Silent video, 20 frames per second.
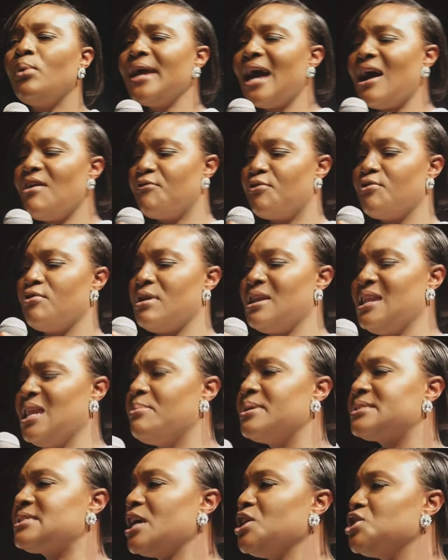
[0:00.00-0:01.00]
we have
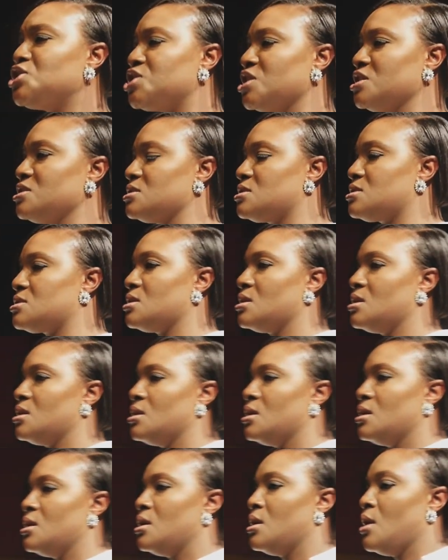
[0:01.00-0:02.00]
limitations.
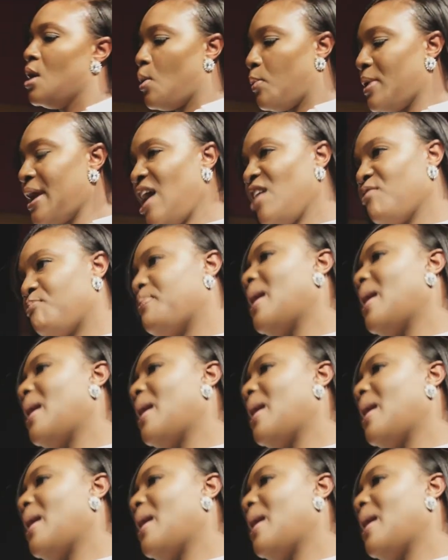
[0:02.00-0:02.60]
We have